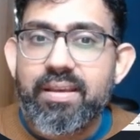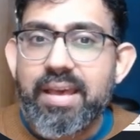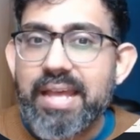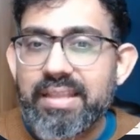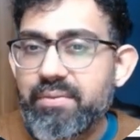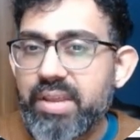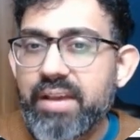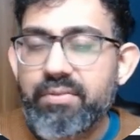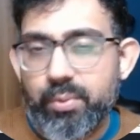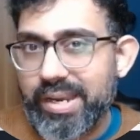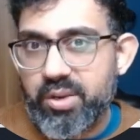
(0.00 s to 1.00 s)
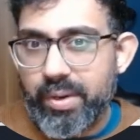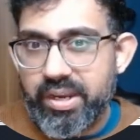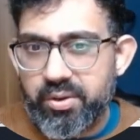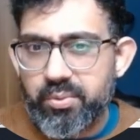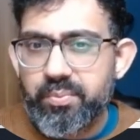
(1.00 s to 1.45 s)
And then we have
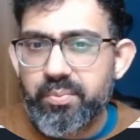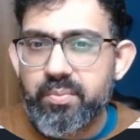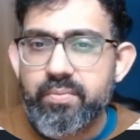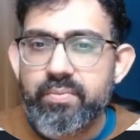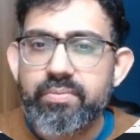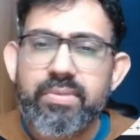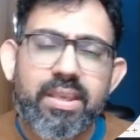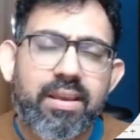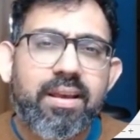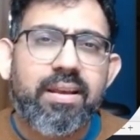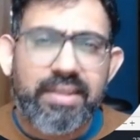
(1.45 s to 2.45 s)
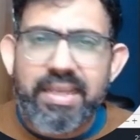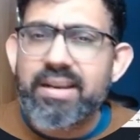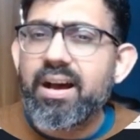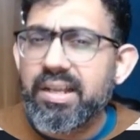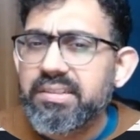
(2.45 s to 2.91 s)
2022. There
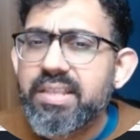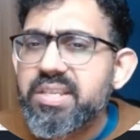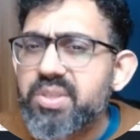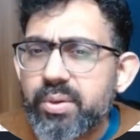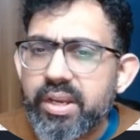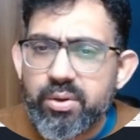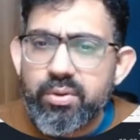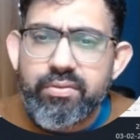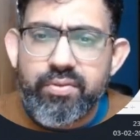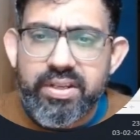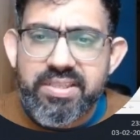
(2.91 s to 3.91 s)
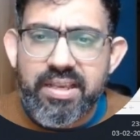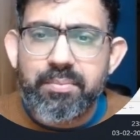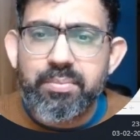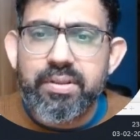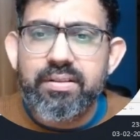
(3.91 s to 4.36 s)
are other things you can do. For
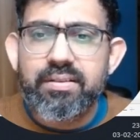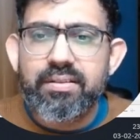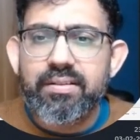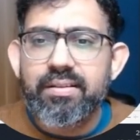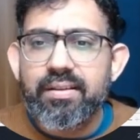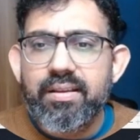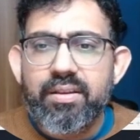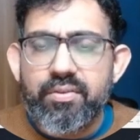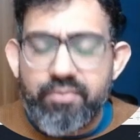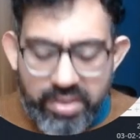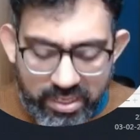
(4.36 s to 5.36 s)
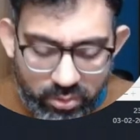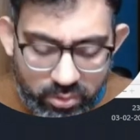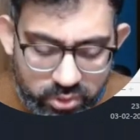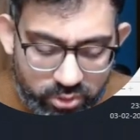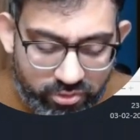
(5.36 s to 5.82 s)
example, we can
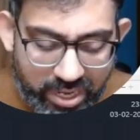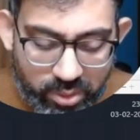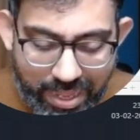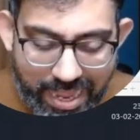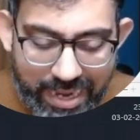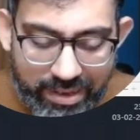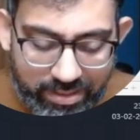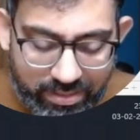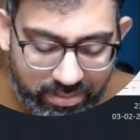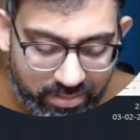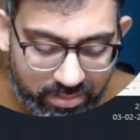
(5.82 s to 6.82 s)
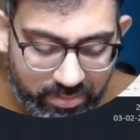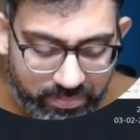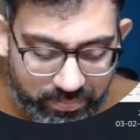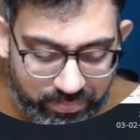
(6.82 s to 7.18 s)
also try to add a